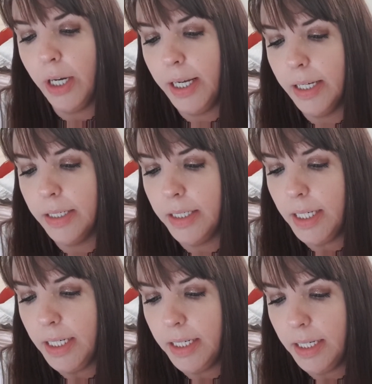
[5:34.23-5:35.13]
and
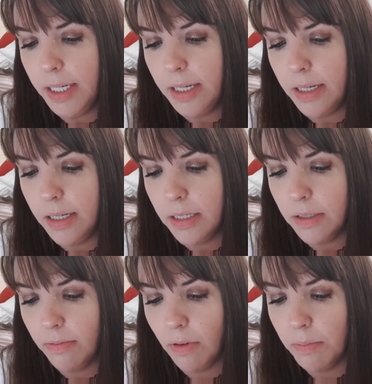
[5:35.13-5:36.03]
it is
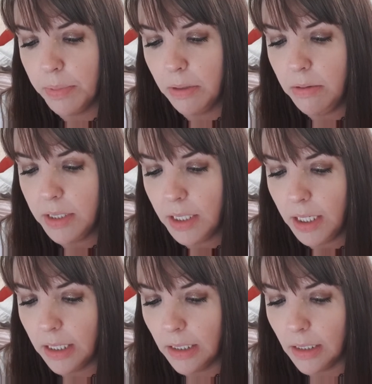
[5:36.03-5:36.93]
from Boots
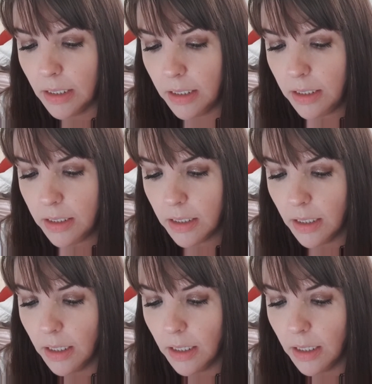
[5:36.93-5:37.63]
England